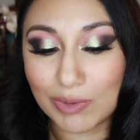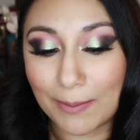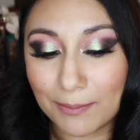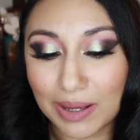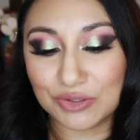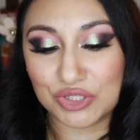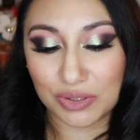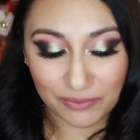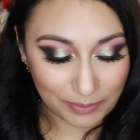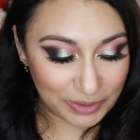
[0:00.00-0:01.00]
amount
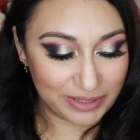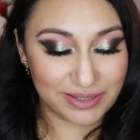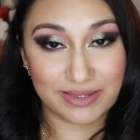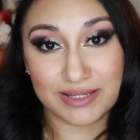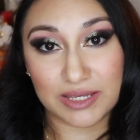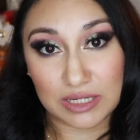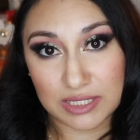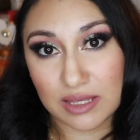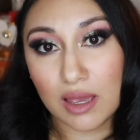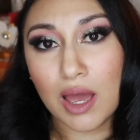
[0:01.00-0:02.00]
of money that this costs,